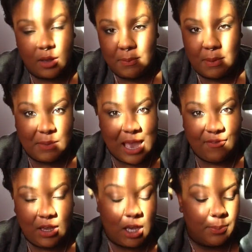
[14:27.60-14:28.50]
maybe
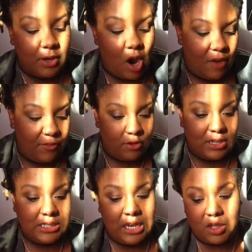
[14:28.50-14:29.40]
having a cup of coffee or
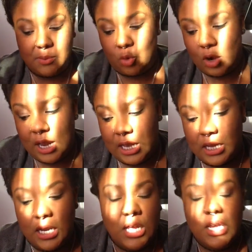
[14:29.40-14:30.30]
tea in the morning
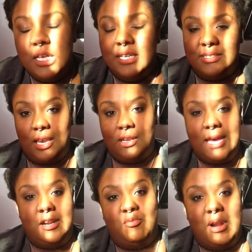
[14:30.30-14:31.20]
and sitting
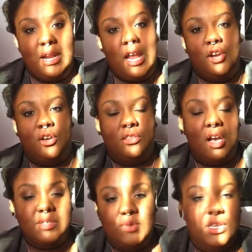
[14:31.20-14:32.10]
down and writing down your
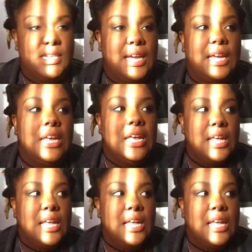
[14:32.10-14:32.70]
thoughts for the day,